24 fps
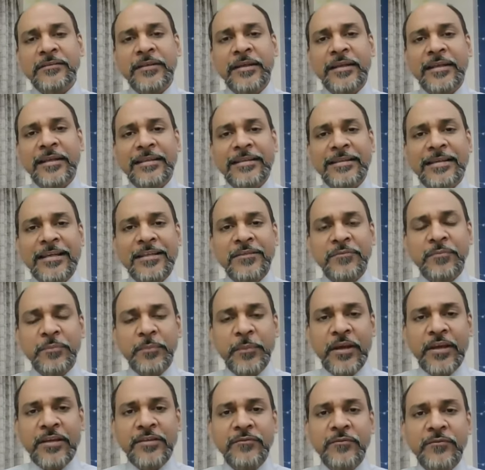healthcare
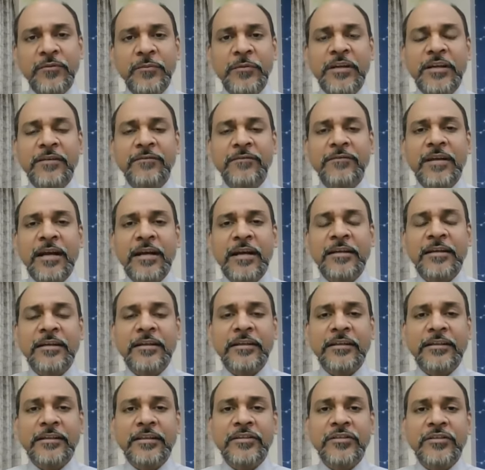space. We believe that
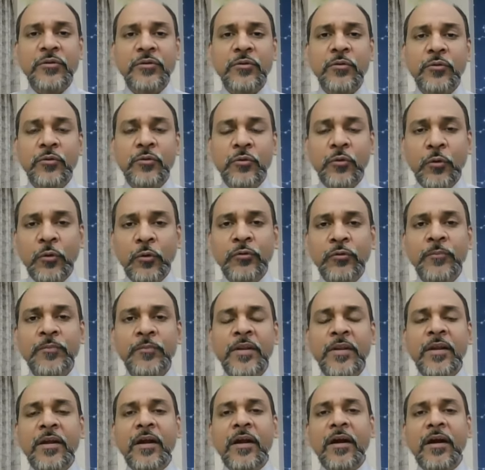there is a good growth.
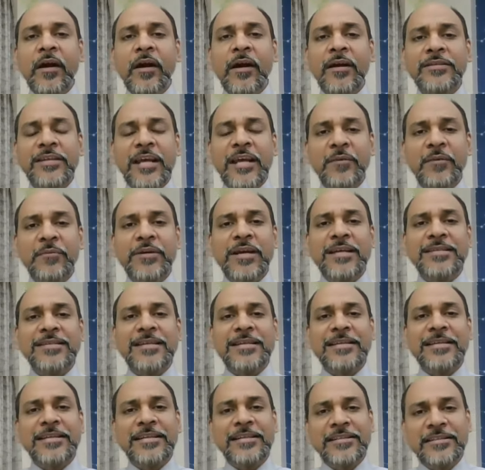Uh, Shalby has a
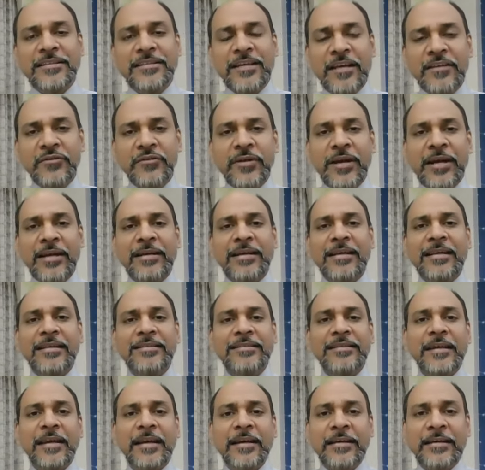niche, as you rightly
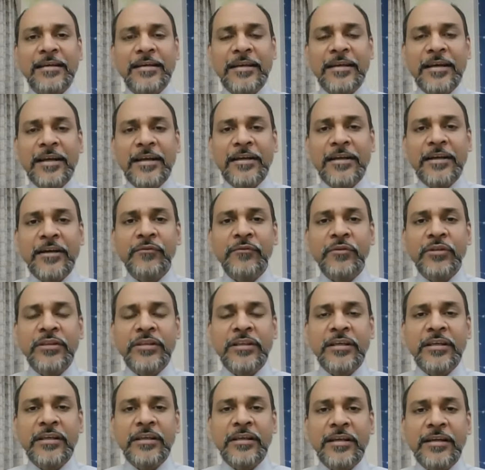said, created with
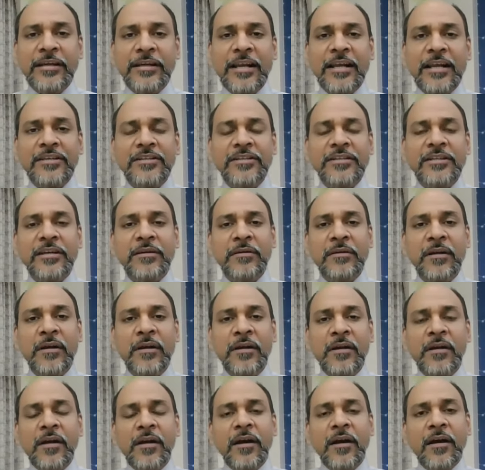the international
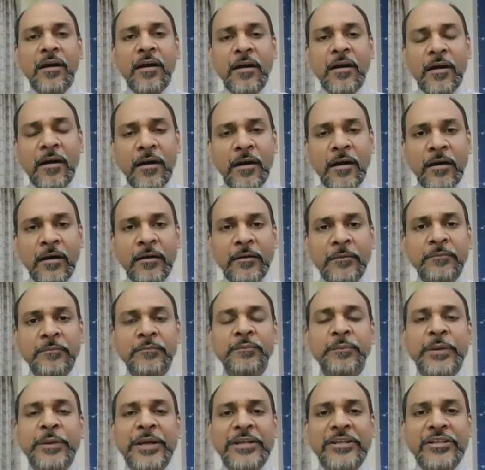uh,
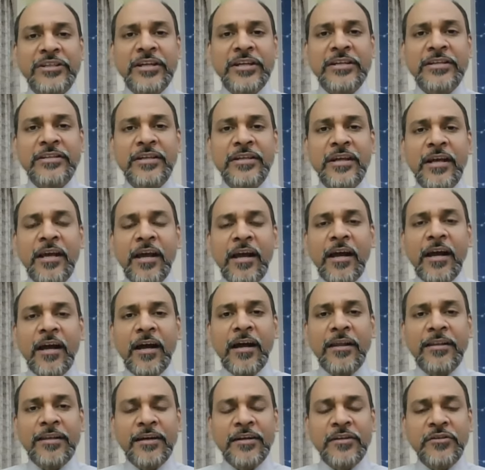patients
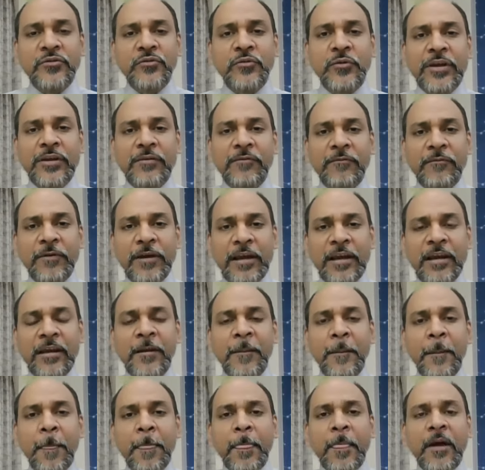uh, that is doing well.
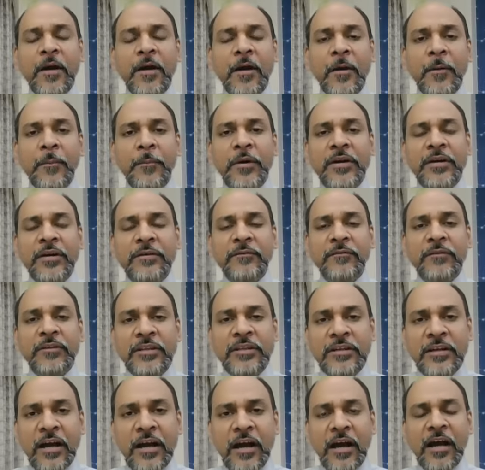Uh, but
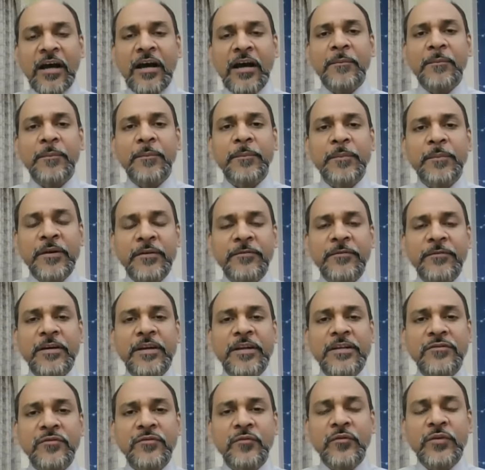within our
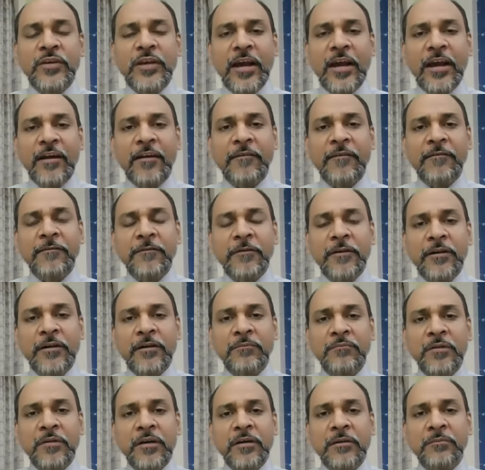preference, we have
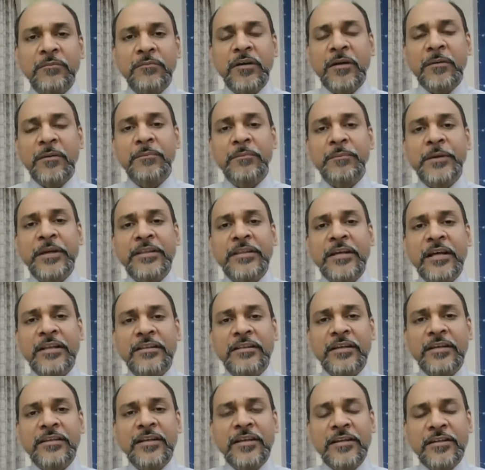a
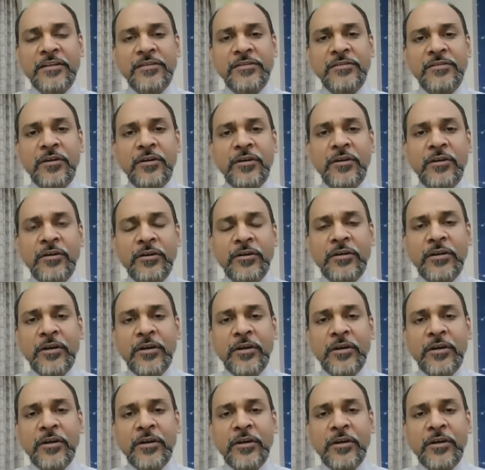Medanta that is your